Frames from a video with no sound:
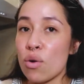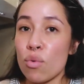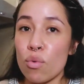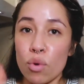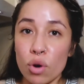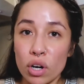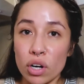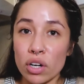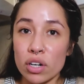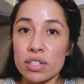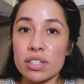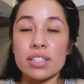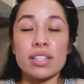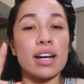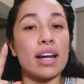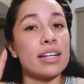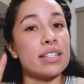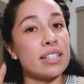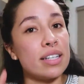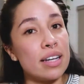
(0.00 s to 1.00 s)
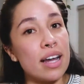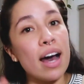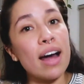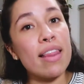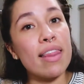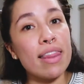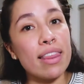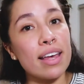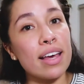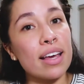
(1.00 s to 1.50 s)
Words that I did
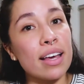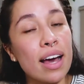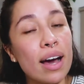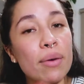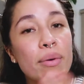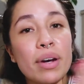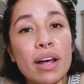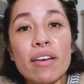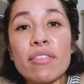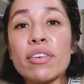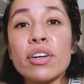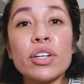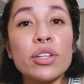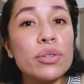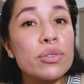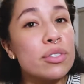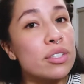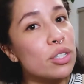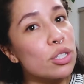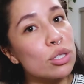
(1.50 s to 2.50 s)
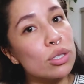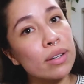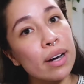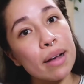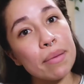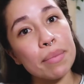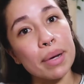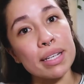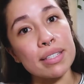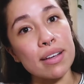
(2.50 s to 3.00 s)
not think I would ever use to
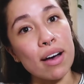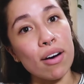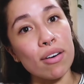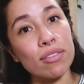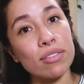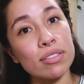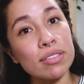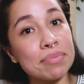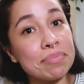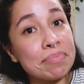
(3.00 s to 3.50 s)
describe myself.